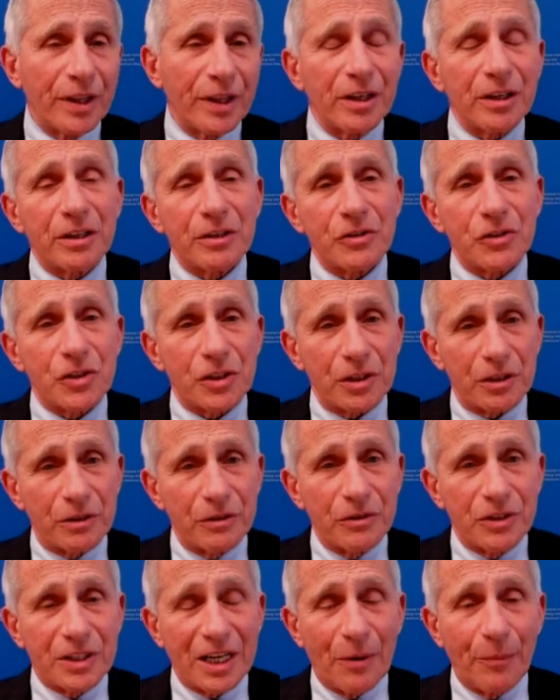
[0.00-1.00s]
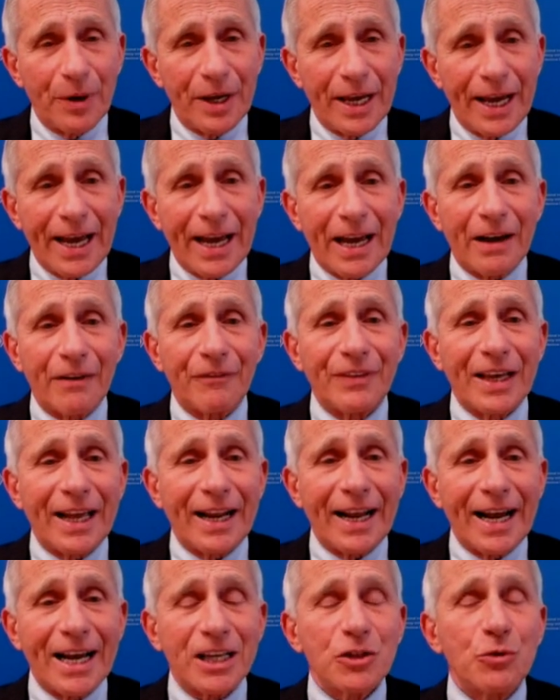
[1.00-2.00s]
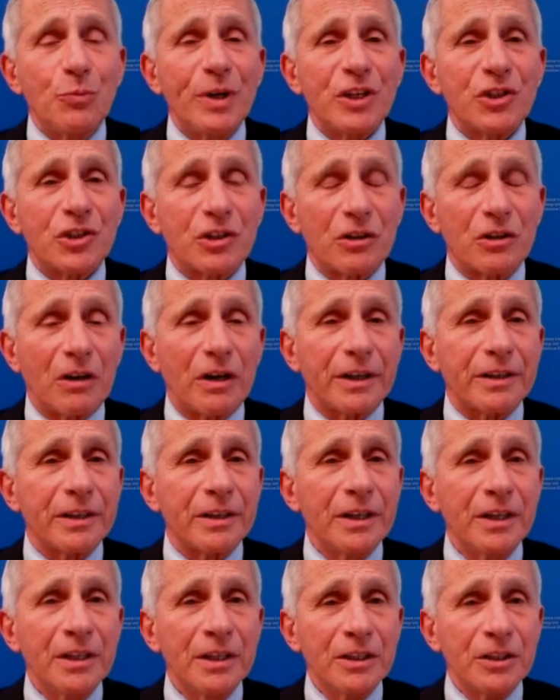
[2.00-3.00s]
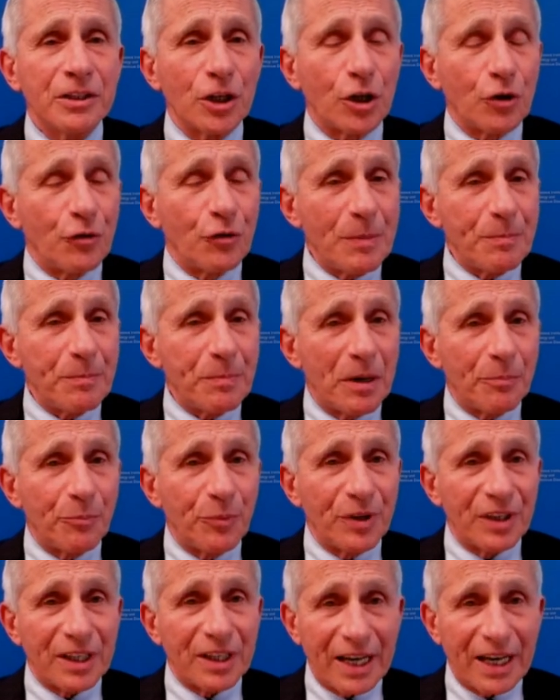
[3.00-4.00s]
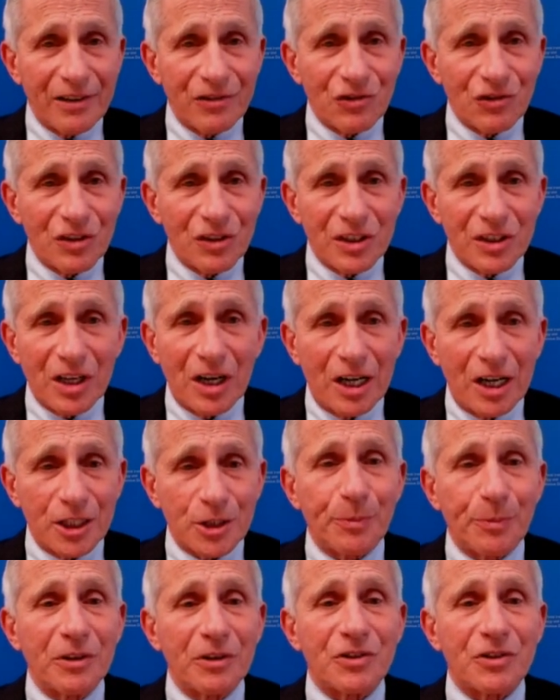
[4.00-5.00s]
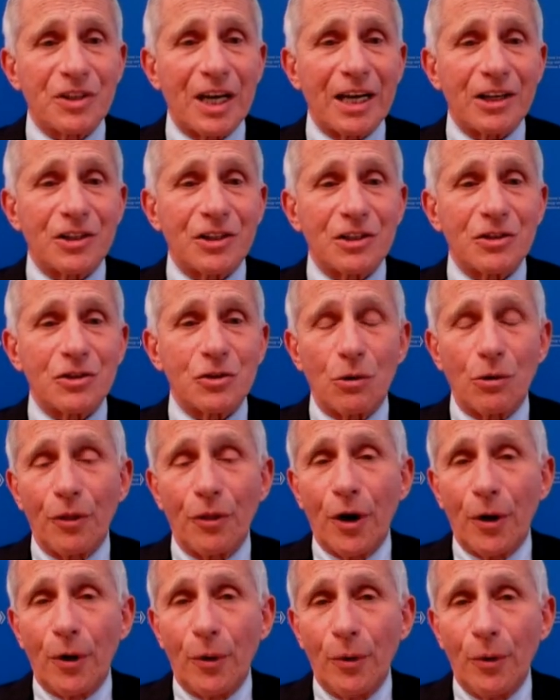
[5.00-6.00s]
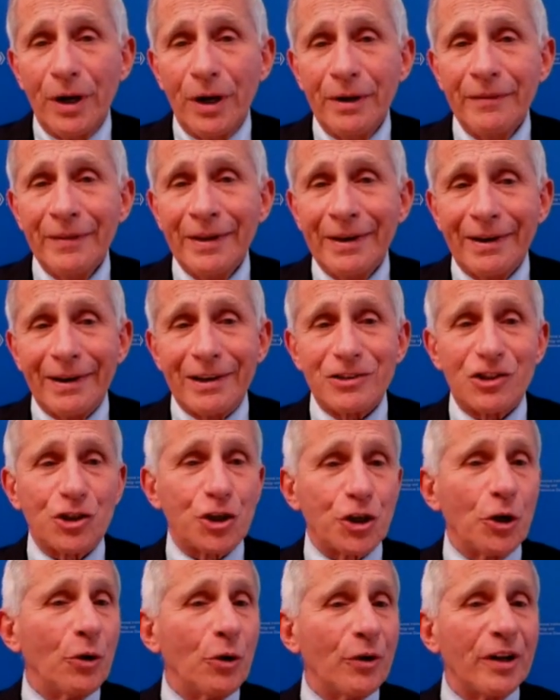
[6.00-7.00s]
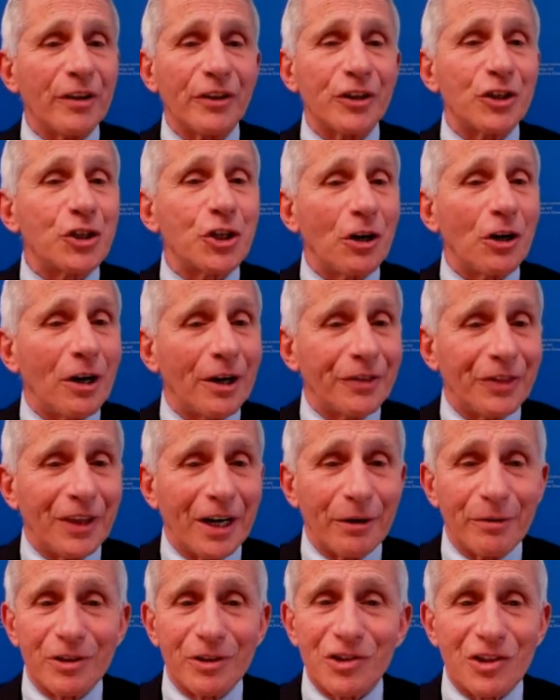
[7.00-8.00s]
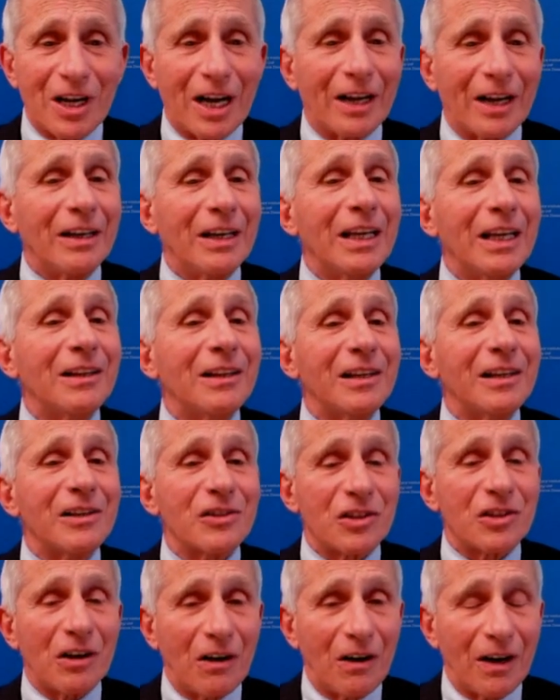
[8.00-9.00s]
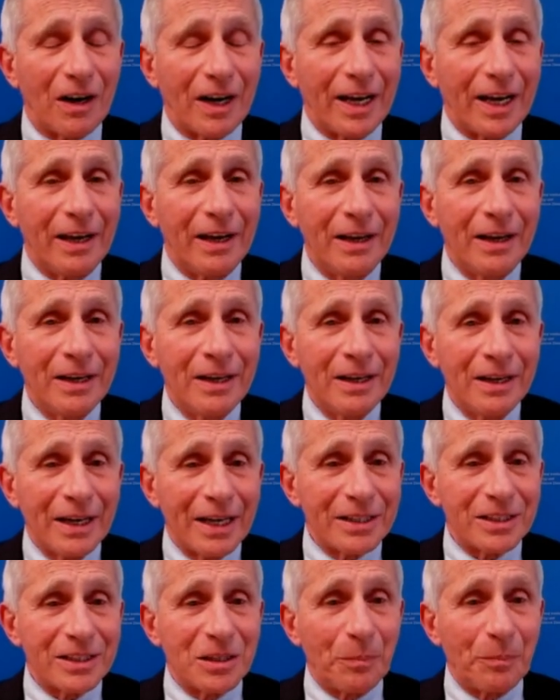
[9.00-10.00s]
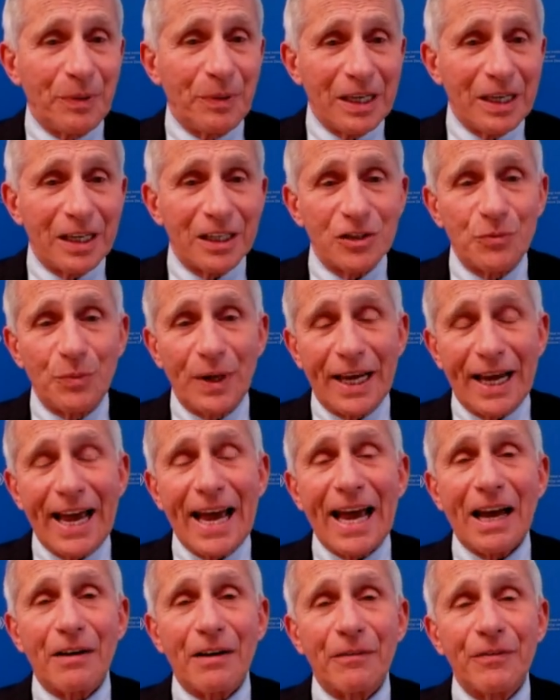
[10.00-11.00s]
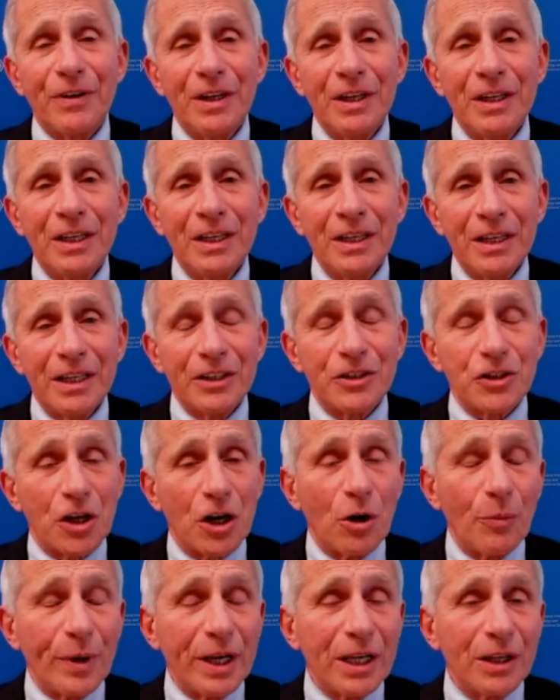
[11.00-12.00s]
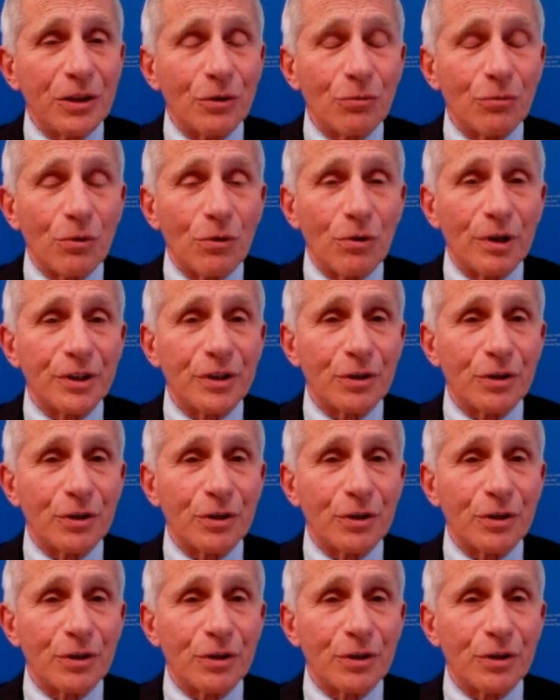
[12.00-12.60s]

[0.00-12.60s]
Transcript: of the concerns that we have that as we start to creep up with cases and hospitalizations, although as shown on the chart there, it's not nearly as high as the peak as we have. It's going in the wrong